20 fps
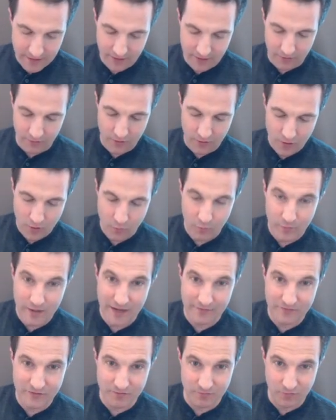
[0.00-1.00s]
here, we
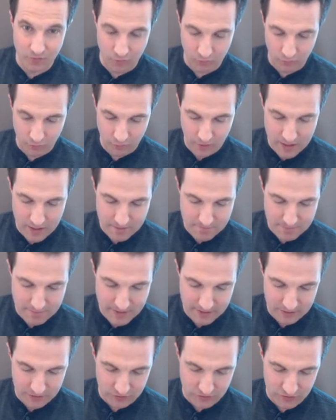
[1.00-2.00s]
have some great
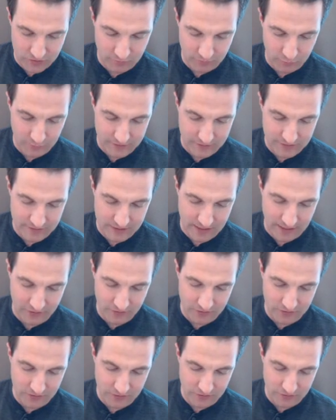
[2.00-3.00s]
pictures of what this
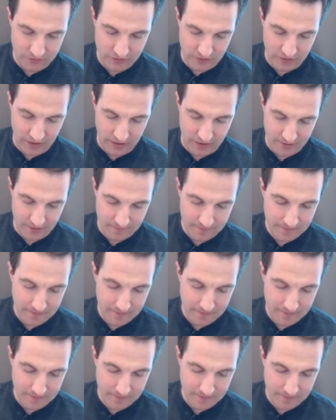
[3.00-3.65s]
actually looks like.